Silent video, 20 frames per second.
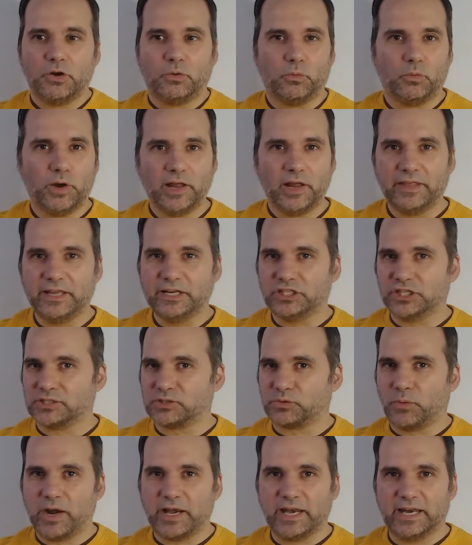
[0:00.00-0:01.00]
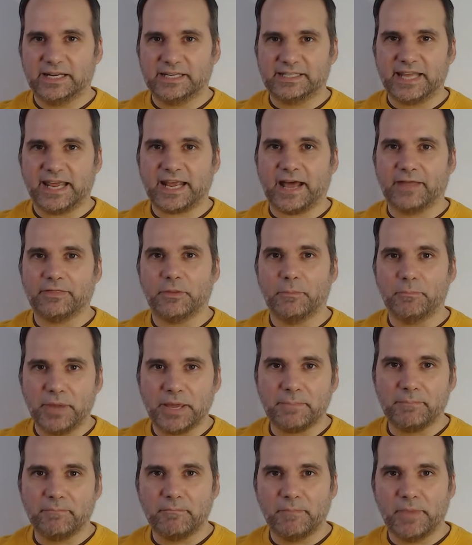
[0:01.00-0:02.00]
really just ready to take on the
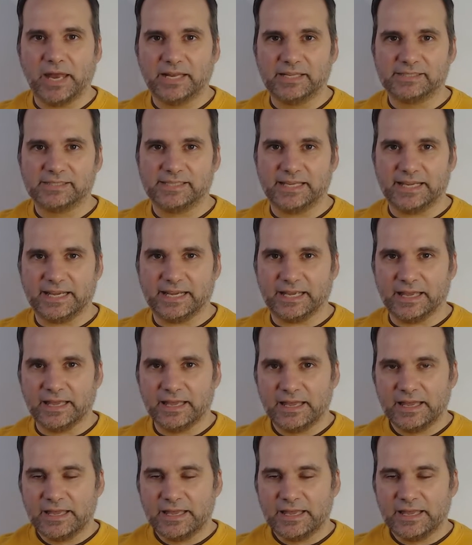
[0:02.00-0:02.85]
big menacing